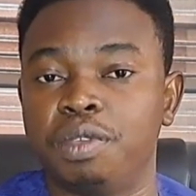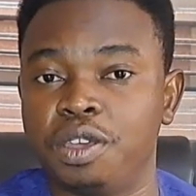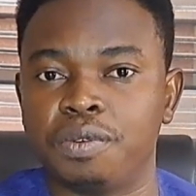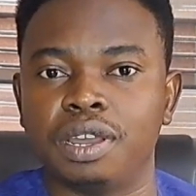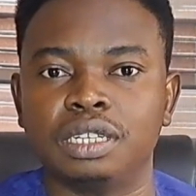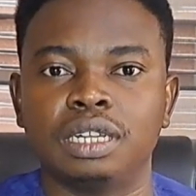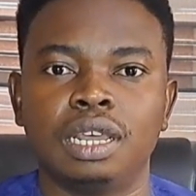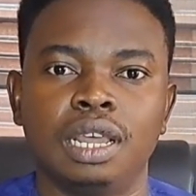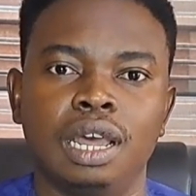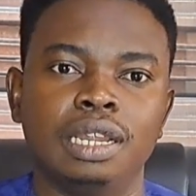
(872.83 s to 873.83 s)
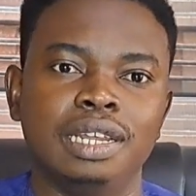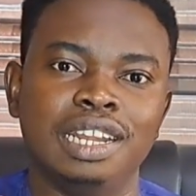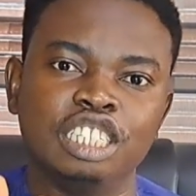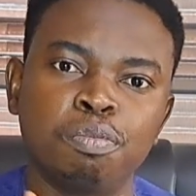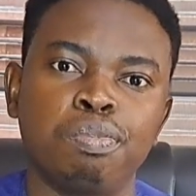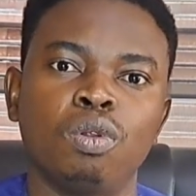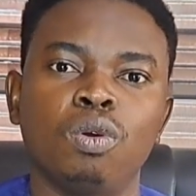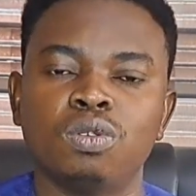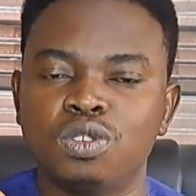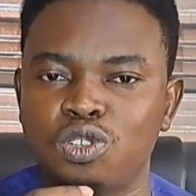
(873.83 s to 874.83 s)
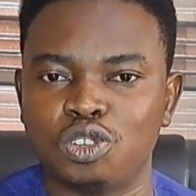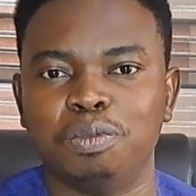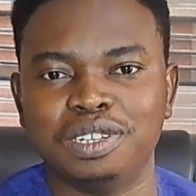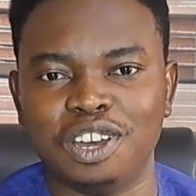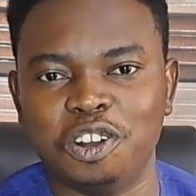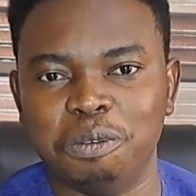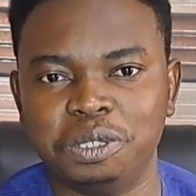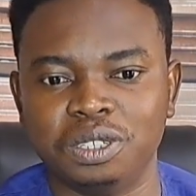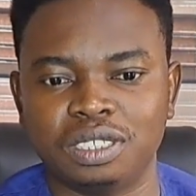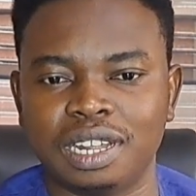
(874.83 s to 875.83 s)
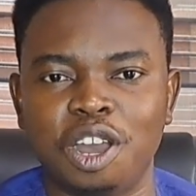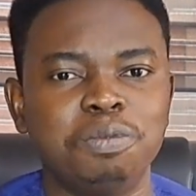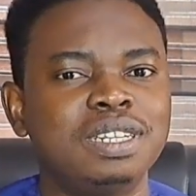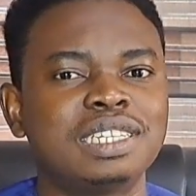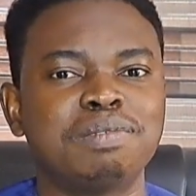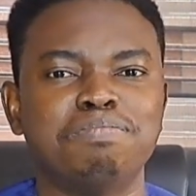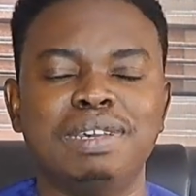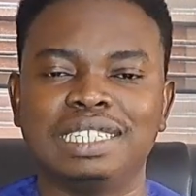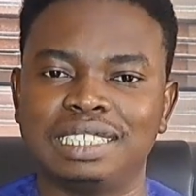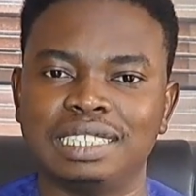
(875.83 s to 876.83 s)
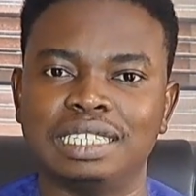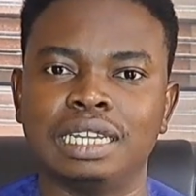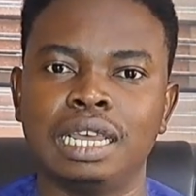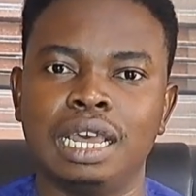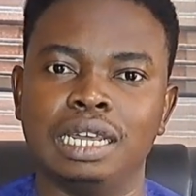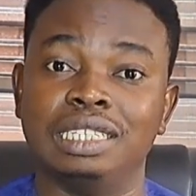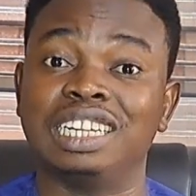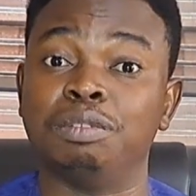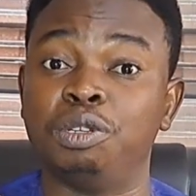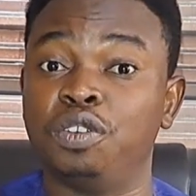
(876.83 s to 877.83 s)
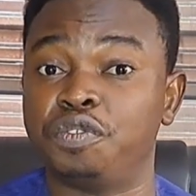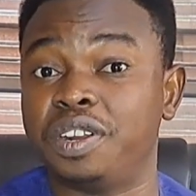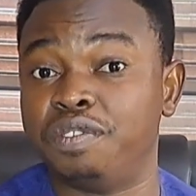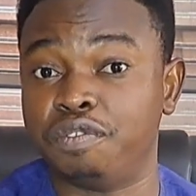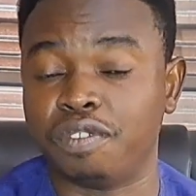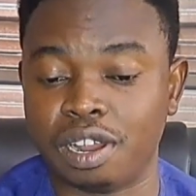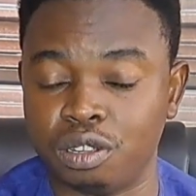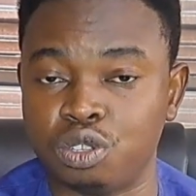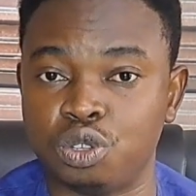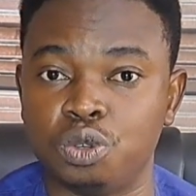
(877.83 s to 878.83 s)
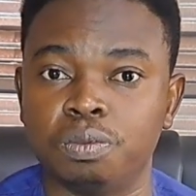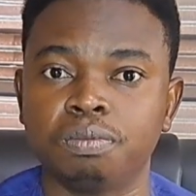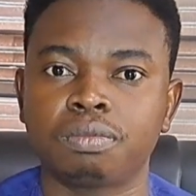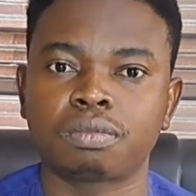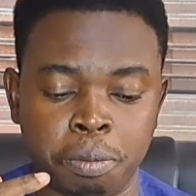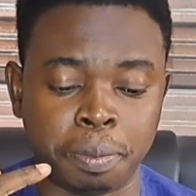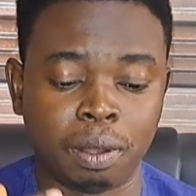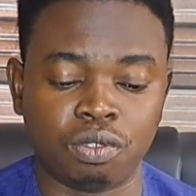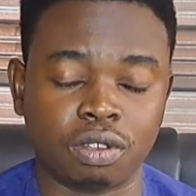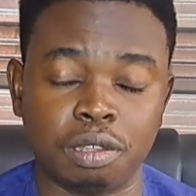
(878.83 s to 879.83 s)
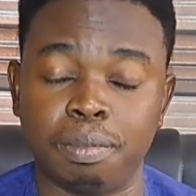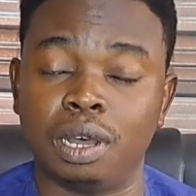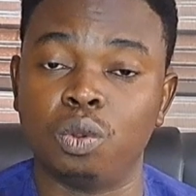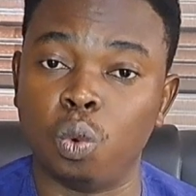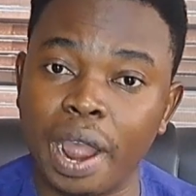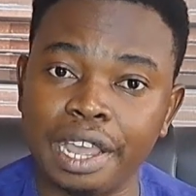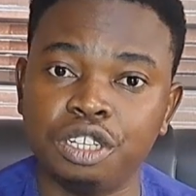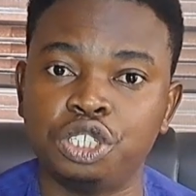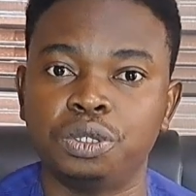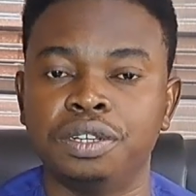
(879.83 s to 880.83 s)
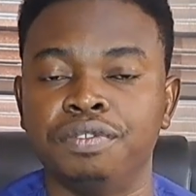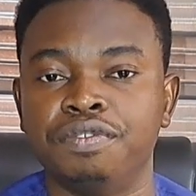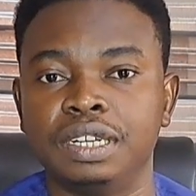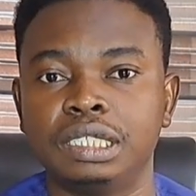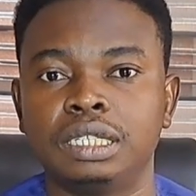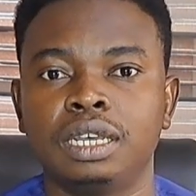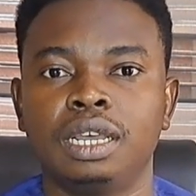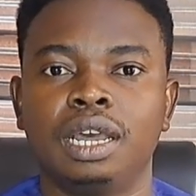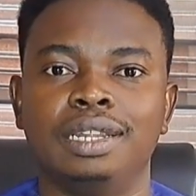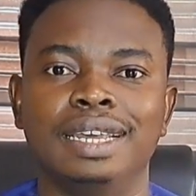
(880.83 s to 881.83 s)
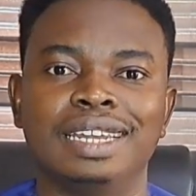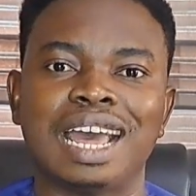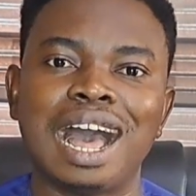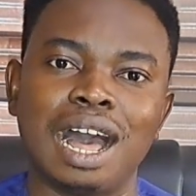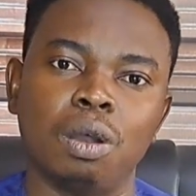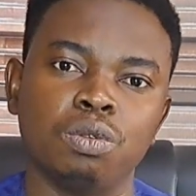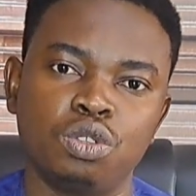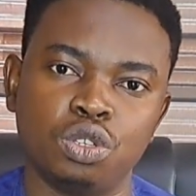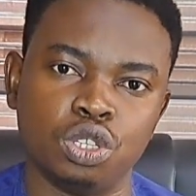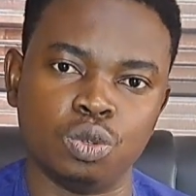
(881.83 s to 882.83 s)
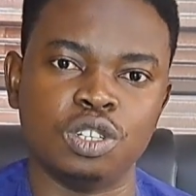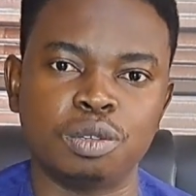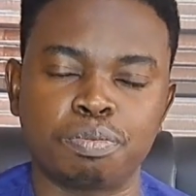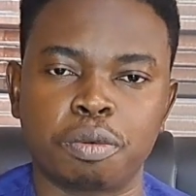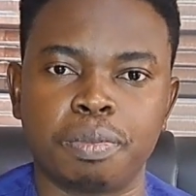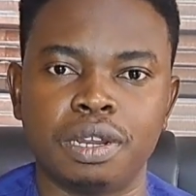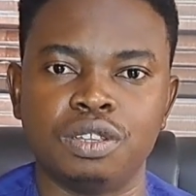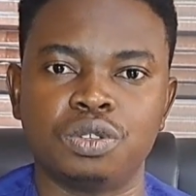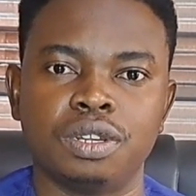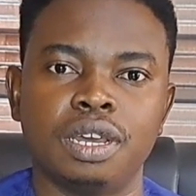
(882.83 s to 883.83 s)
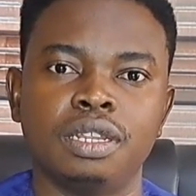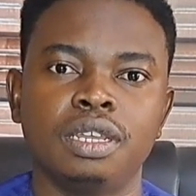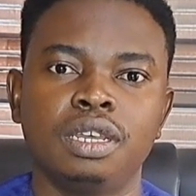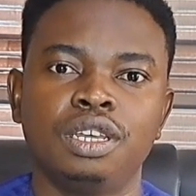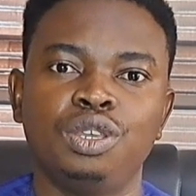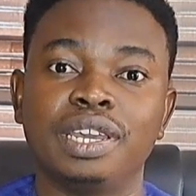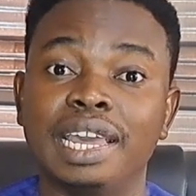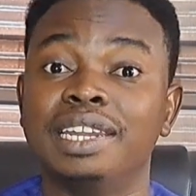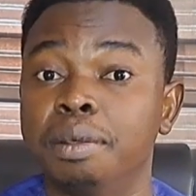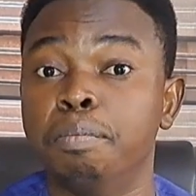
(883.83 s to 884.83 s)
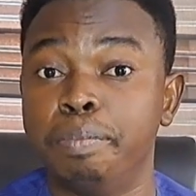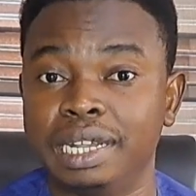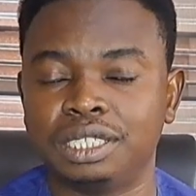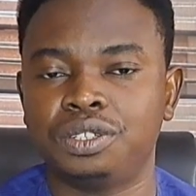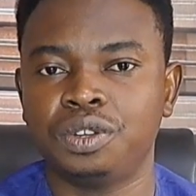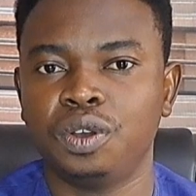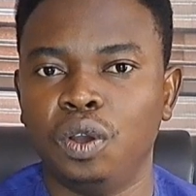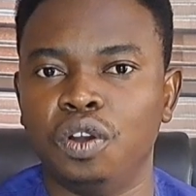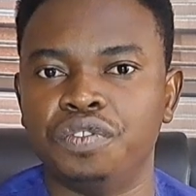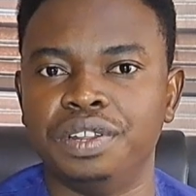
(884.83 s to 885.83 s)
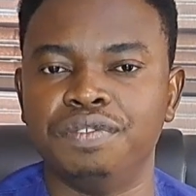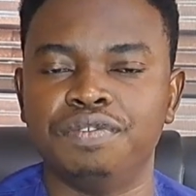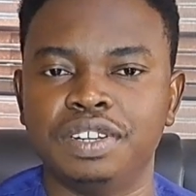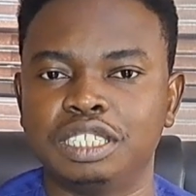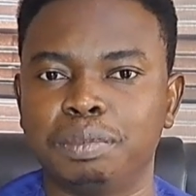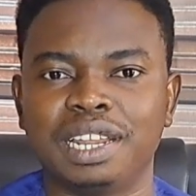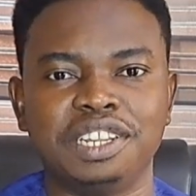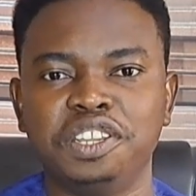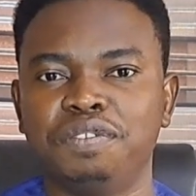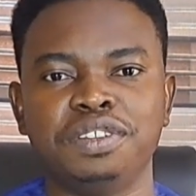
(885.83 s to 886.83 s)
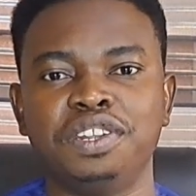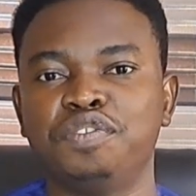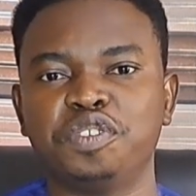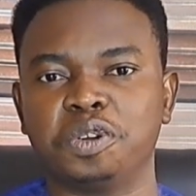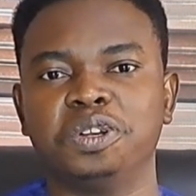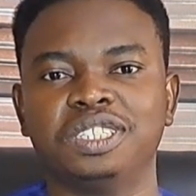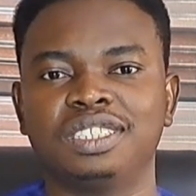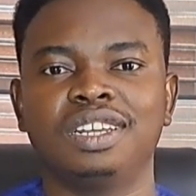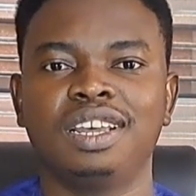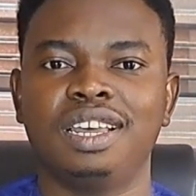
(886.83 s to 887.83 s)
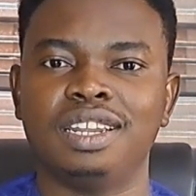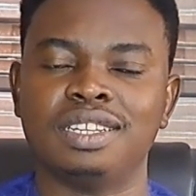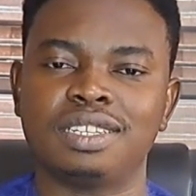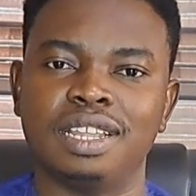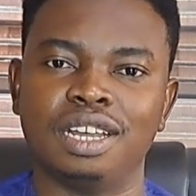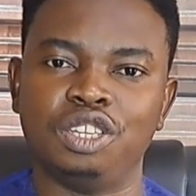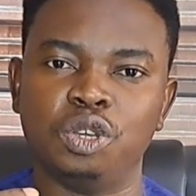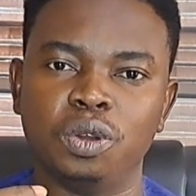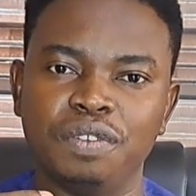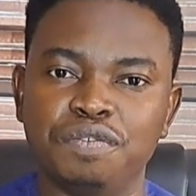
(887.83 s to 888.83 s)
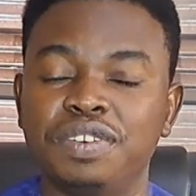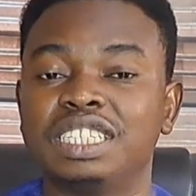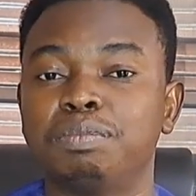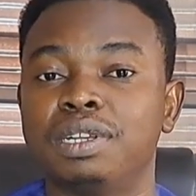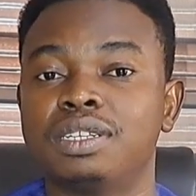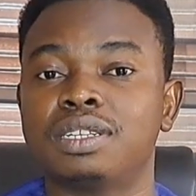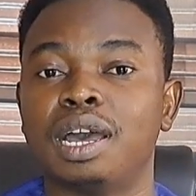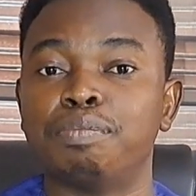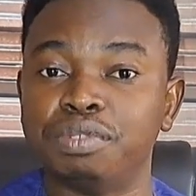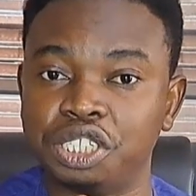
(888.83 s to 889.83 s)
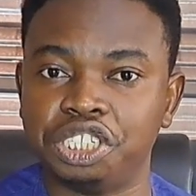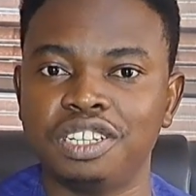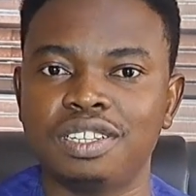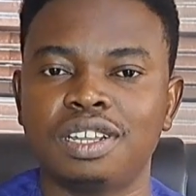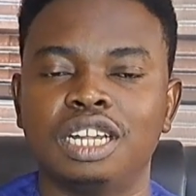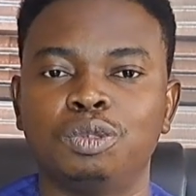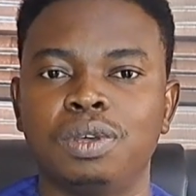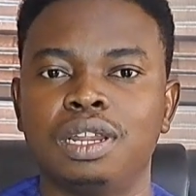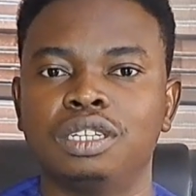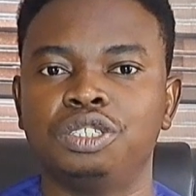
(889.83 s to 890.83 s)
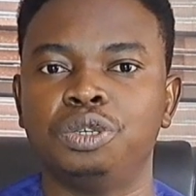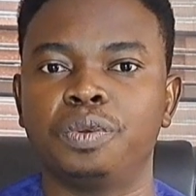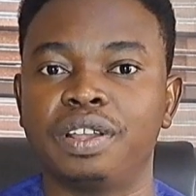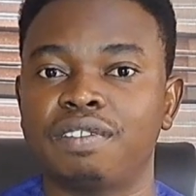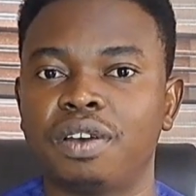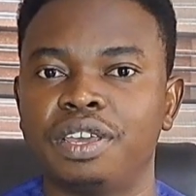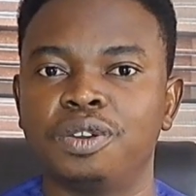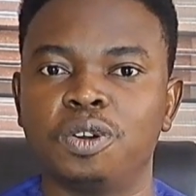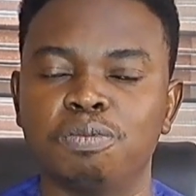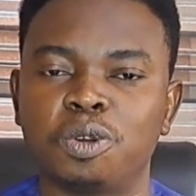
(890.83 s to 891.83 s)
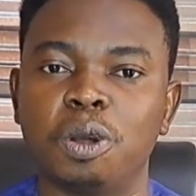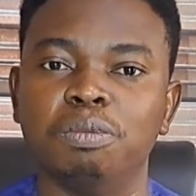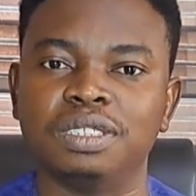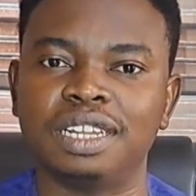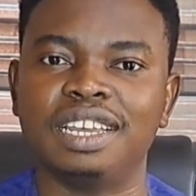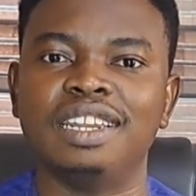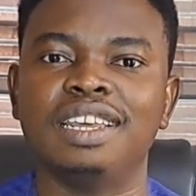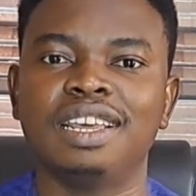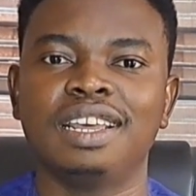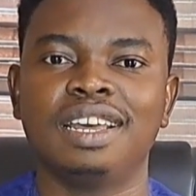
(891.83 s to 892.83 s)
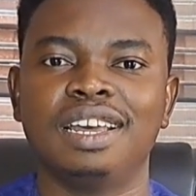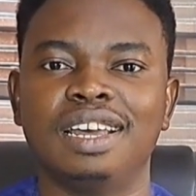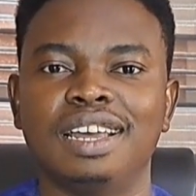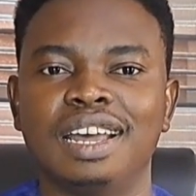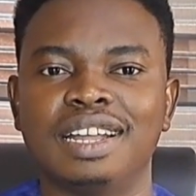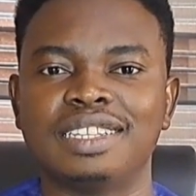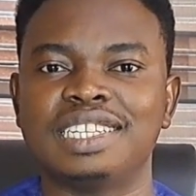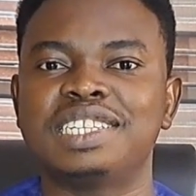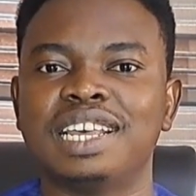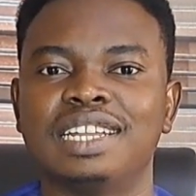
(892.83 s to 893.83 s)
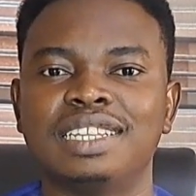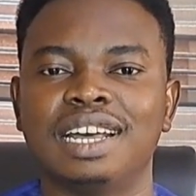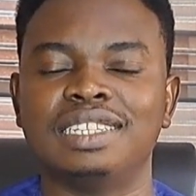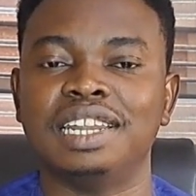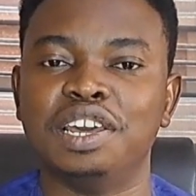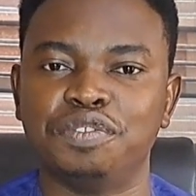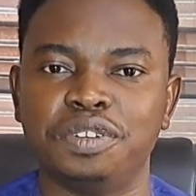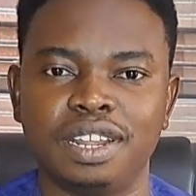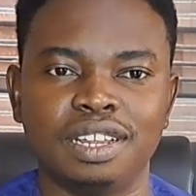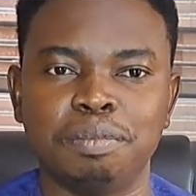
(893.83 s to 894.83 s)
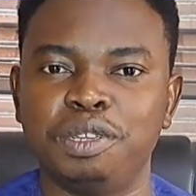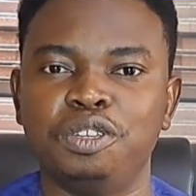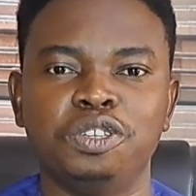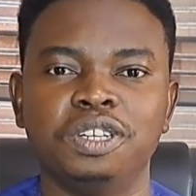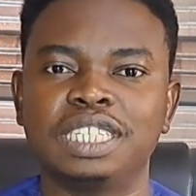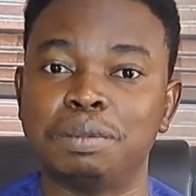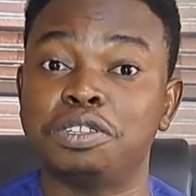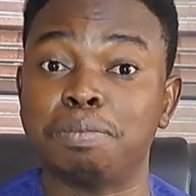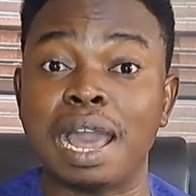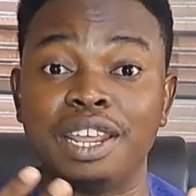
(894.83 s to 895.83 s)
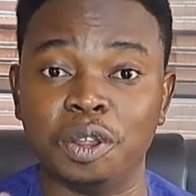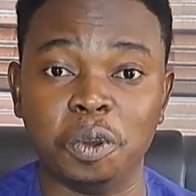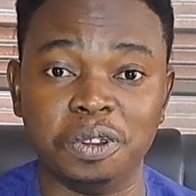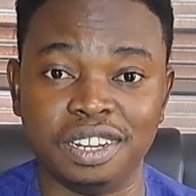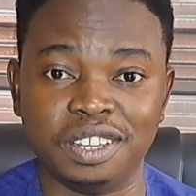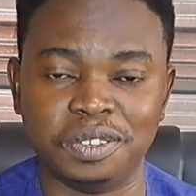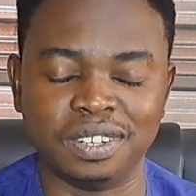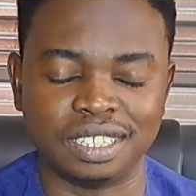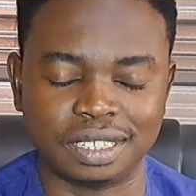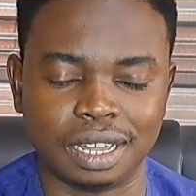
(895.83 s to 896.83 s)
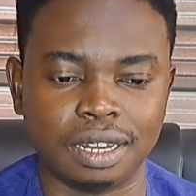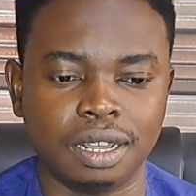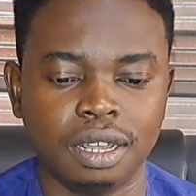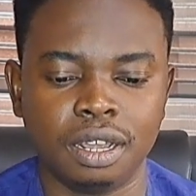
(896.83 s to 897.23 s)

areas and then explore some other options. I hope this makes sense and this has been of great value to you. Remember, we talked about why you should invest and then how to do it properly so that you get the best of the investment. At the end of the day, for us, it is that your investments appreciate as well as your rental income comes in at a level that you just keep smiling all day, you understand?